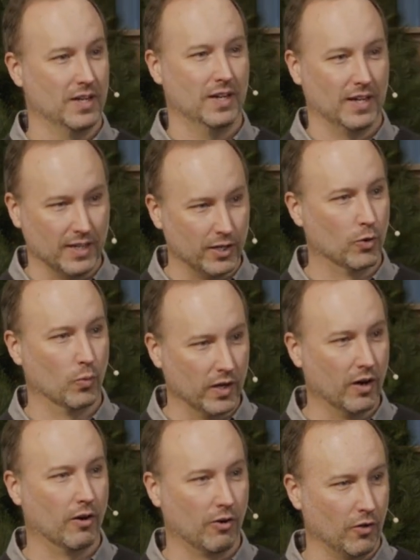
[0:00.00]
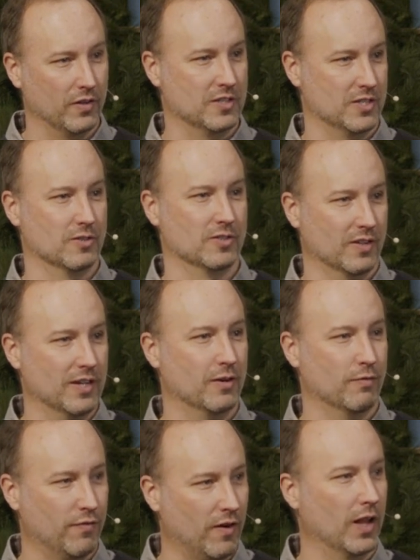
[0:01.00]
And here we are all these years later
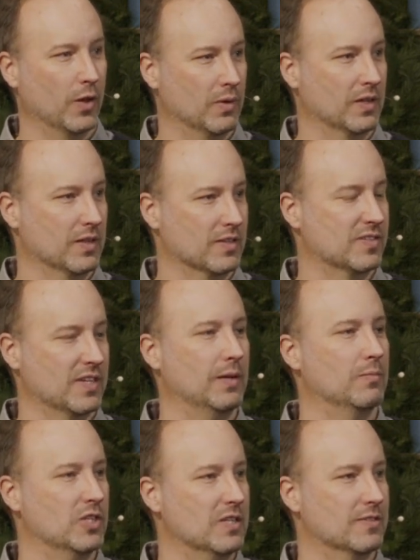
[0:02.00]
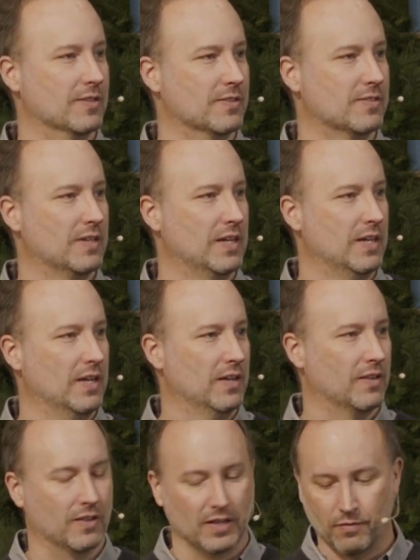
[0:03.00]
following this same Jesus
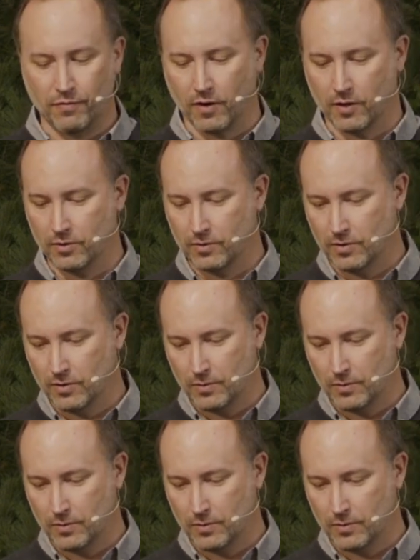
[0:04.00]
that they followed.